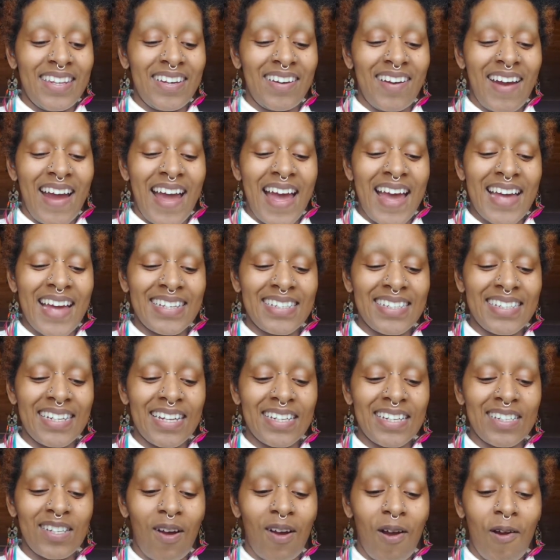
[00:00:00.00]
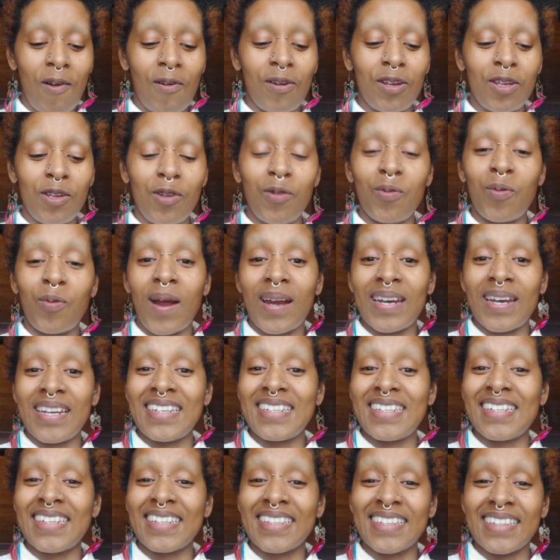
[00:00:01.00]
Their ask is, are you
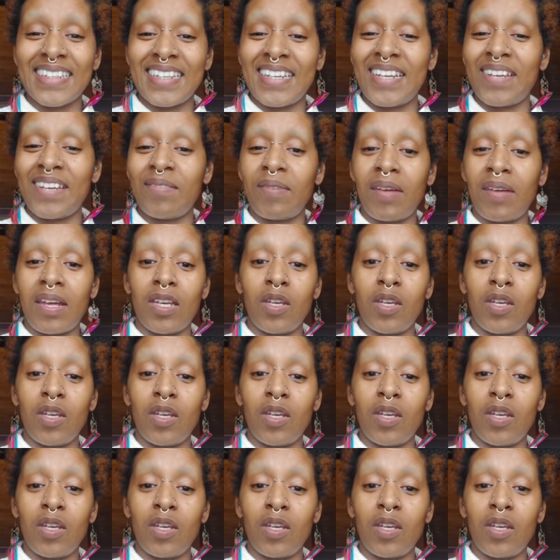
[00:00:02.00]
ready to live